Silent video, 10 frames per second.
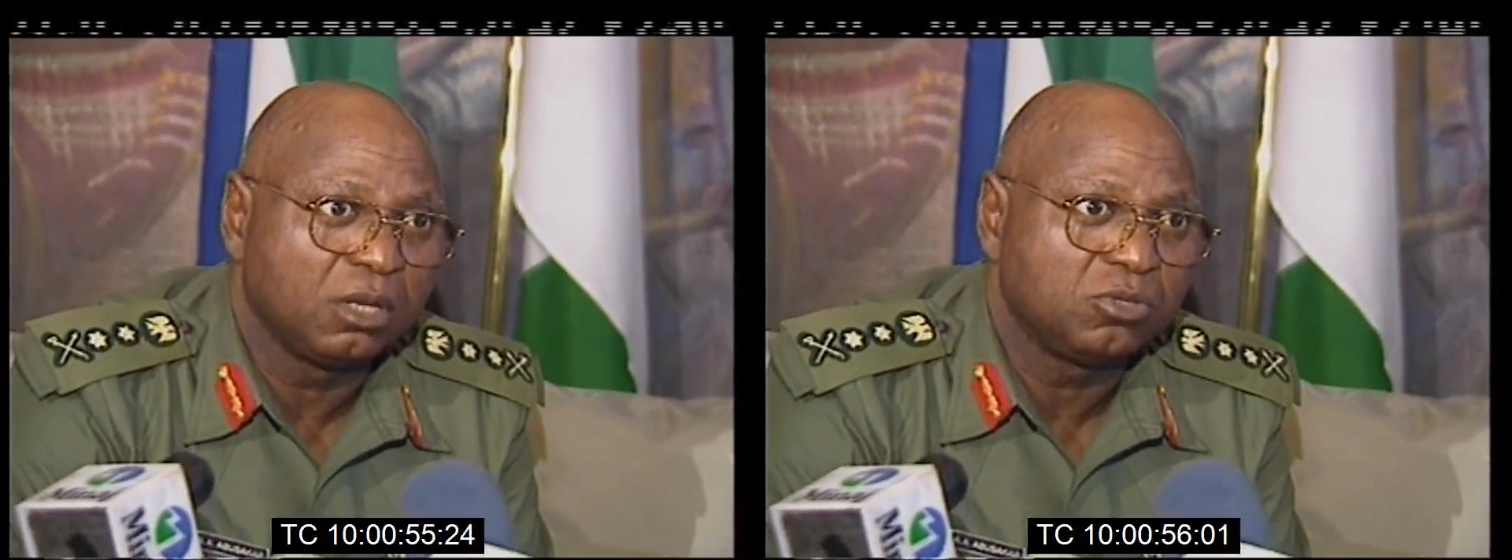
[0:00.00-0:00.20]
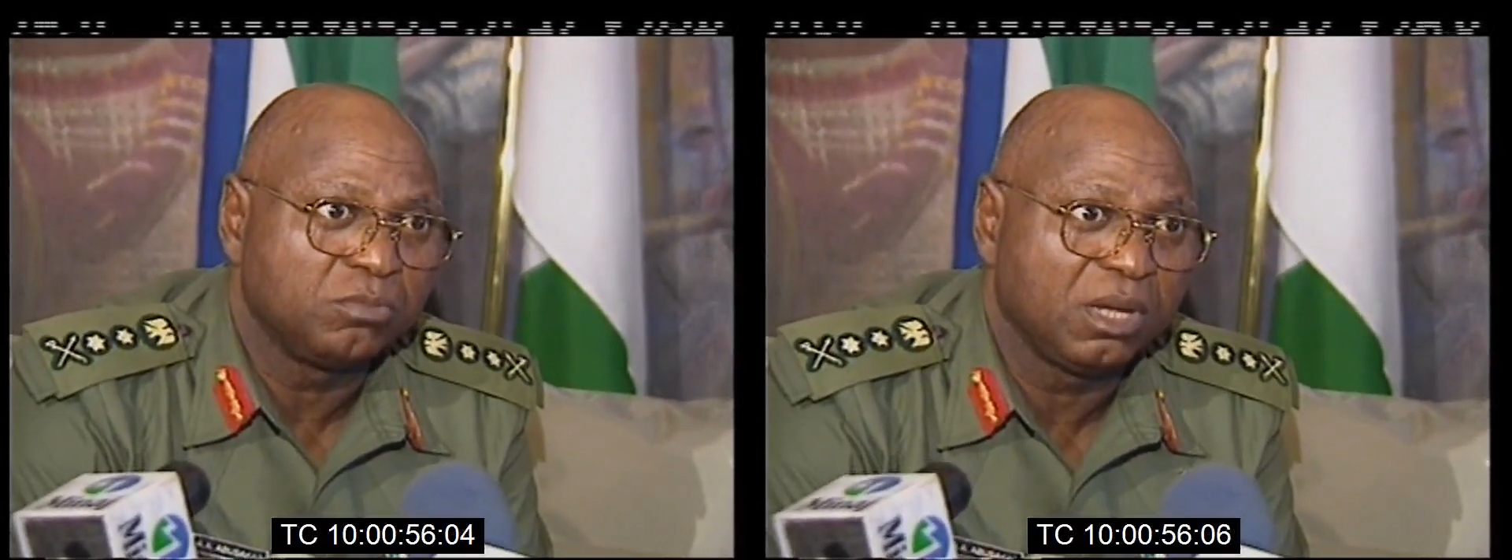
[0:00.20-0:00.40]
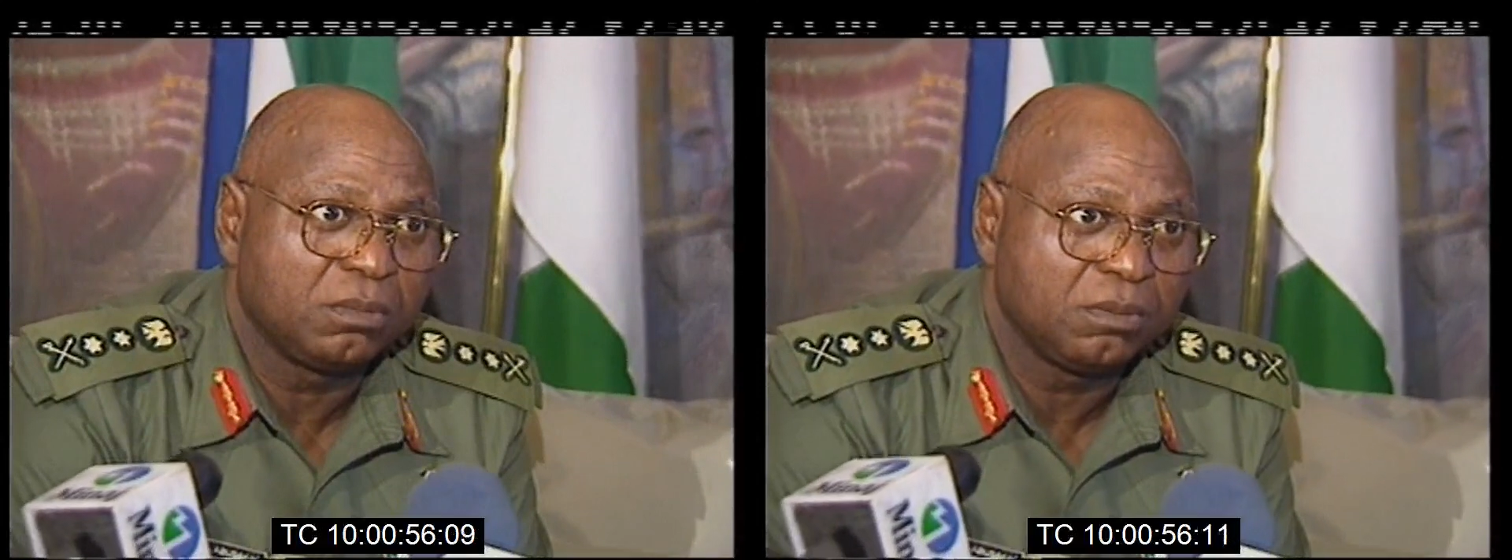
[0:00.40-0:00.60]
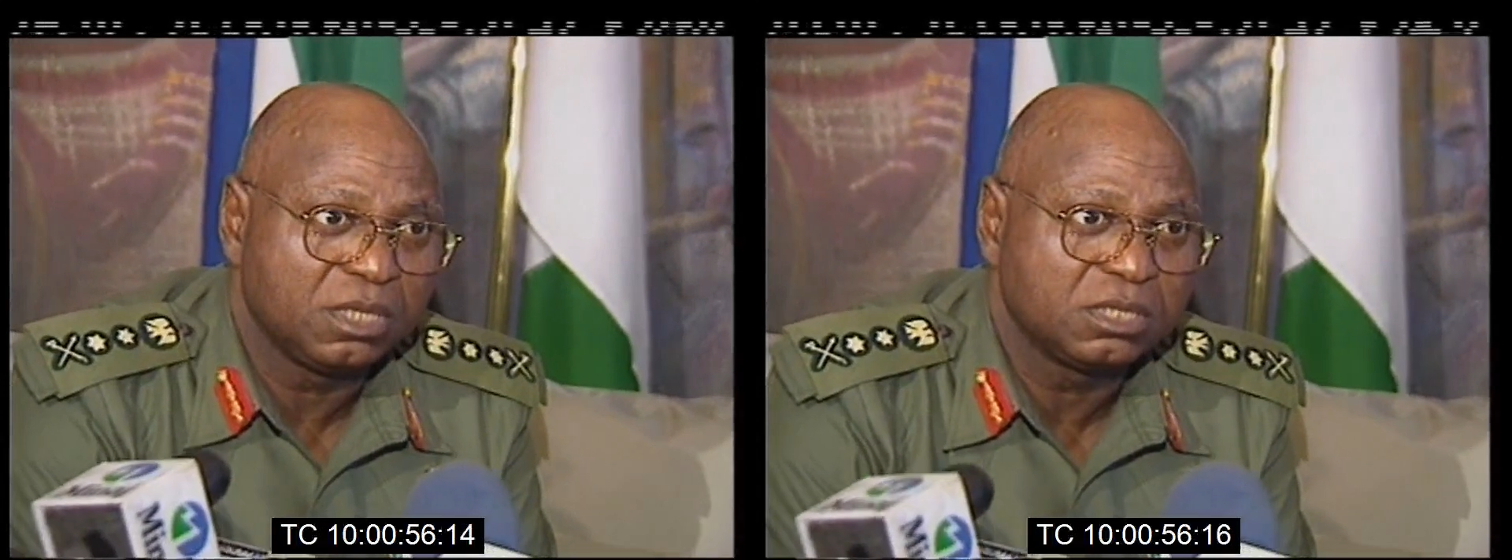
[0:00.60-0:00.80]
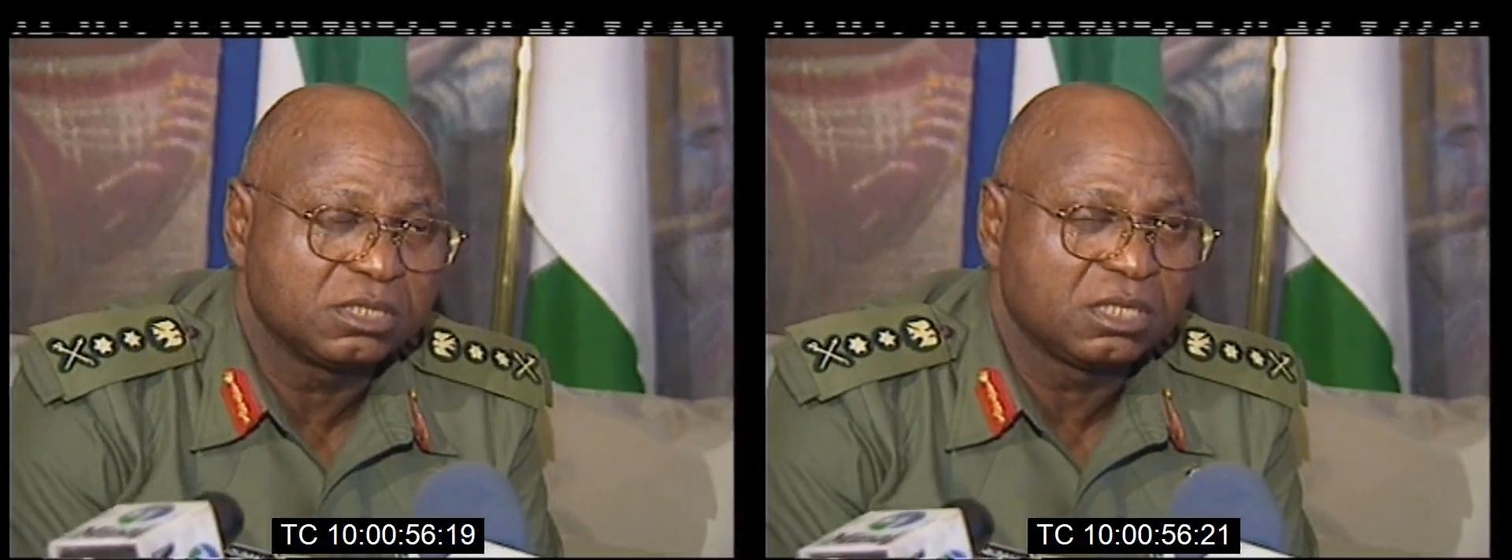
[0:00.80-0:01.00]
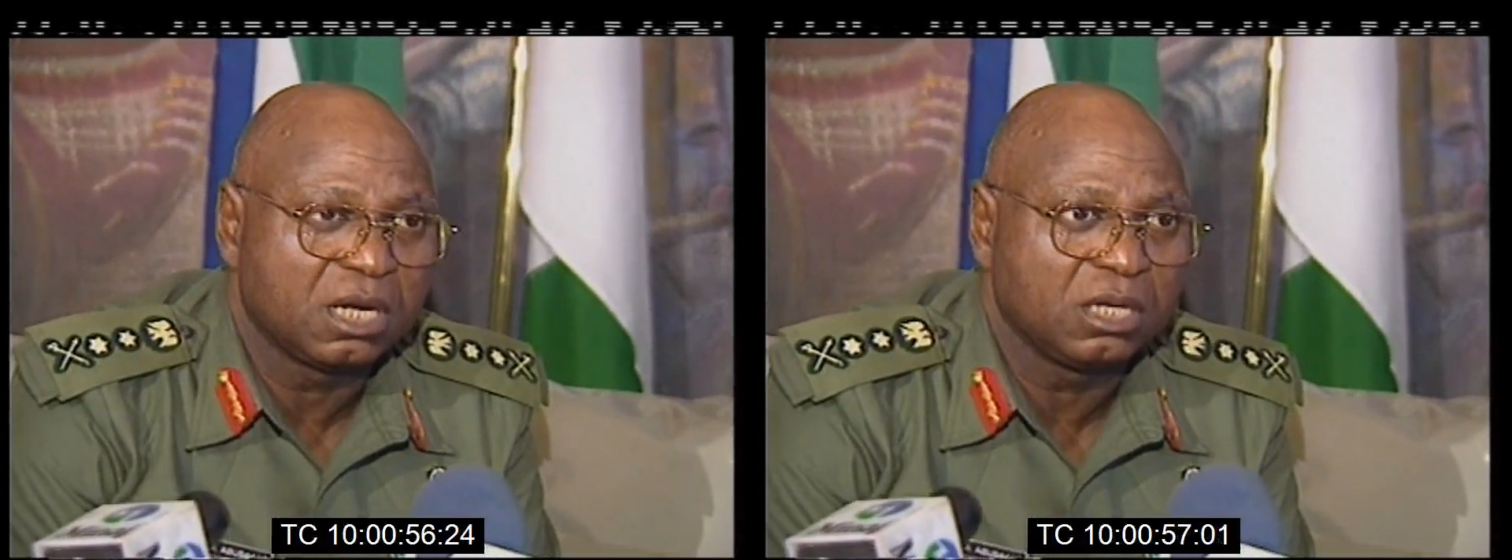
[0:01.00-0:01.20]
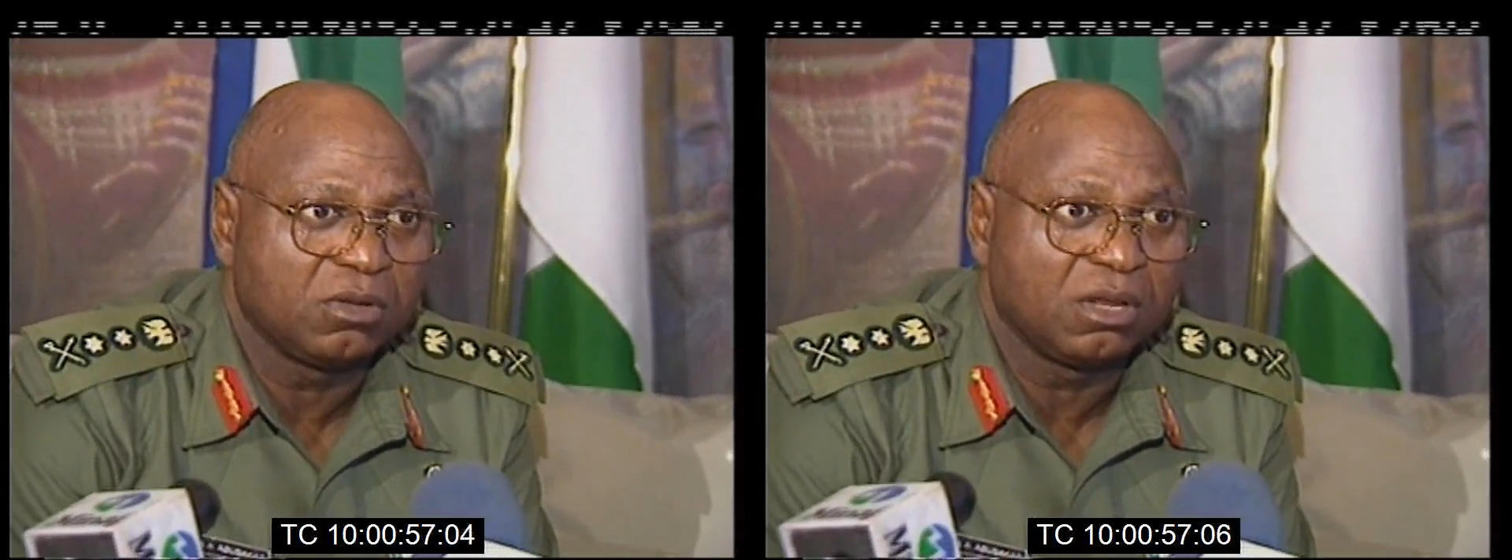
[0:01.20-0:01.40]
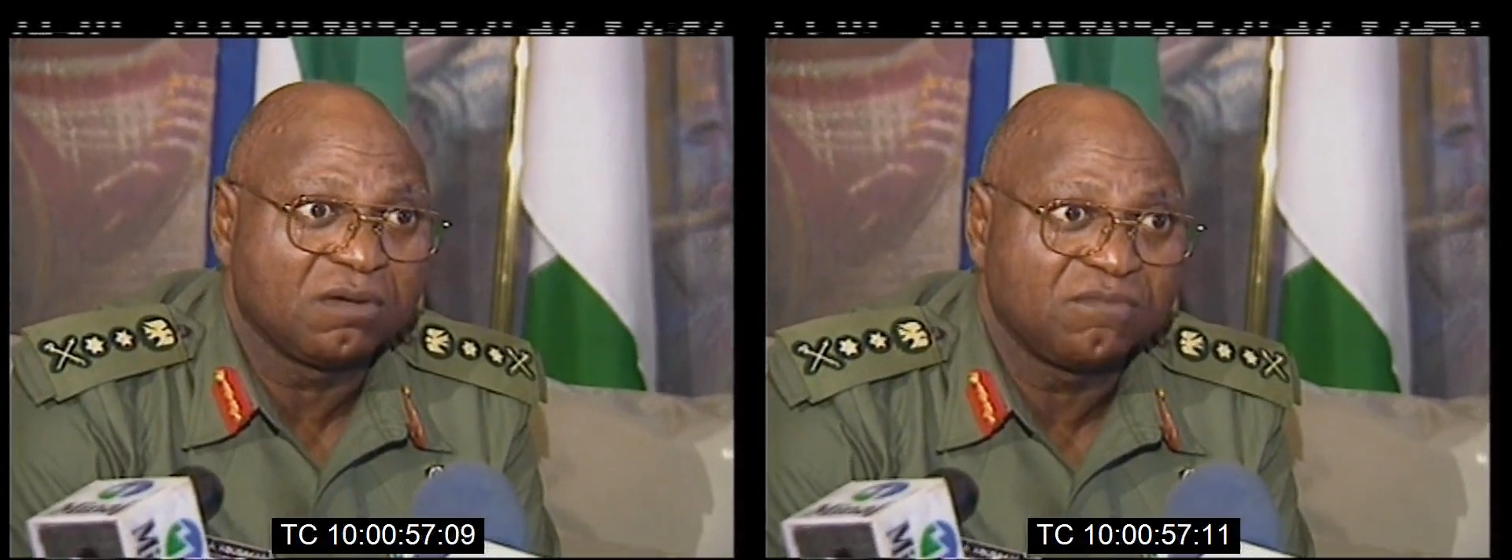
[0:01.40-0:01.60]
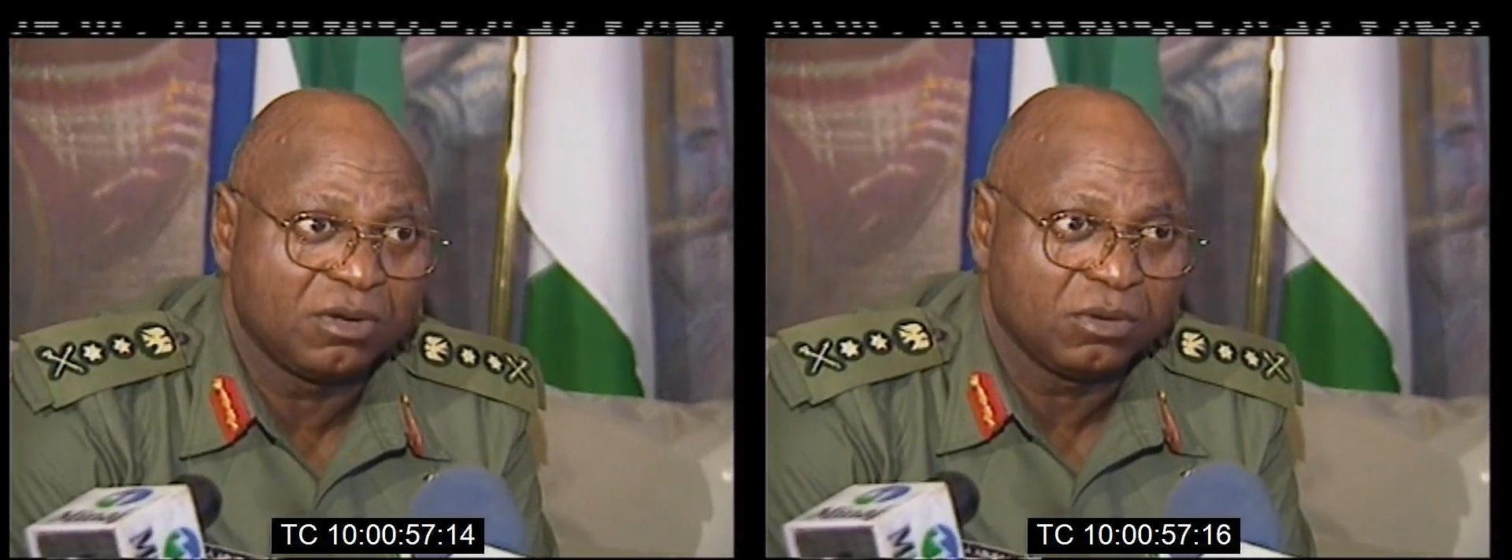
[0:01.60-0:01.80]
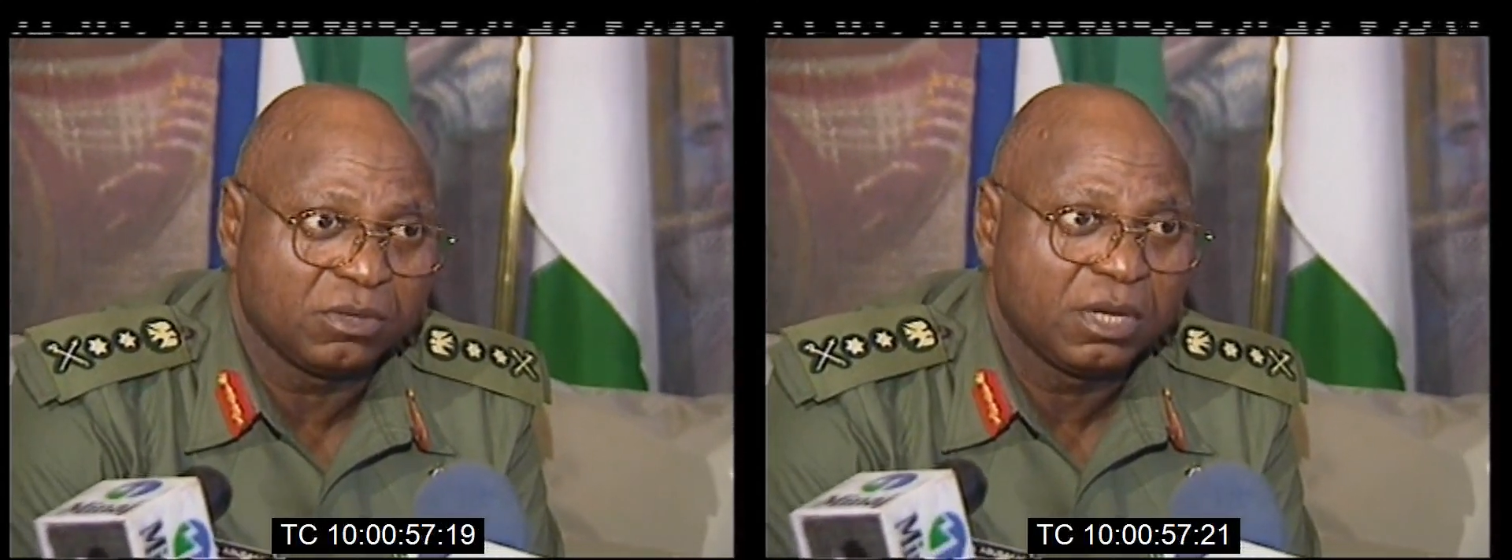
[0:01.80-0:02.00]
to make peace in Sierra Leone are
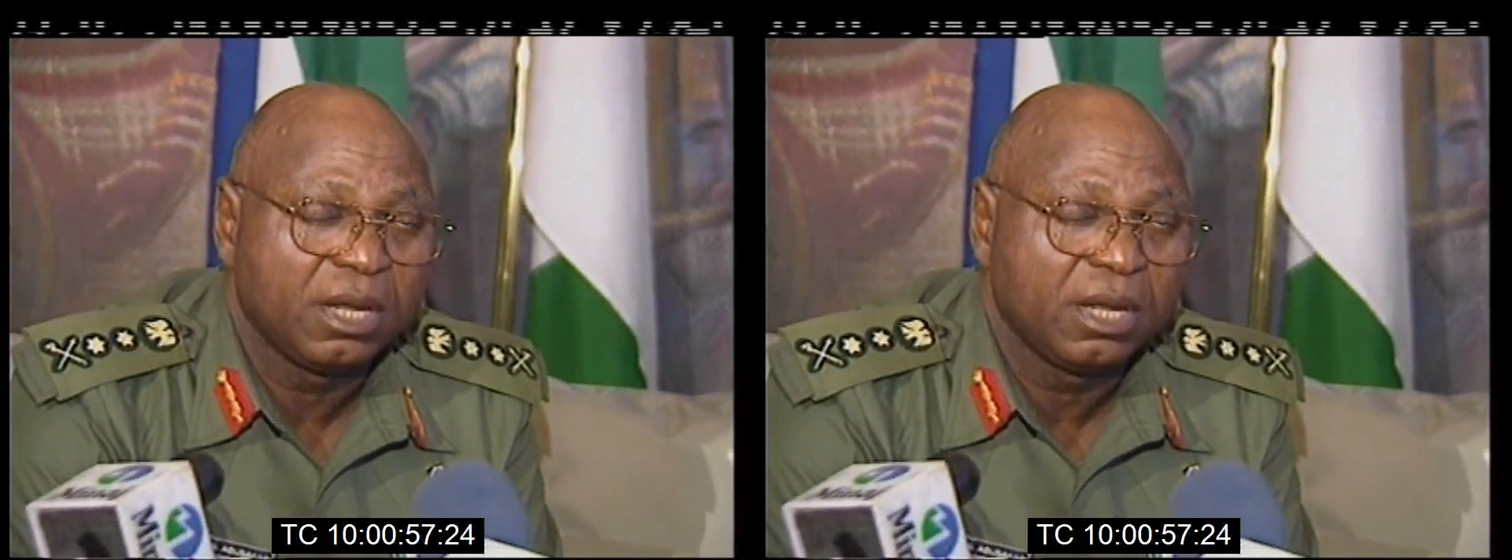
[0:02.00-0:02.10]
followed,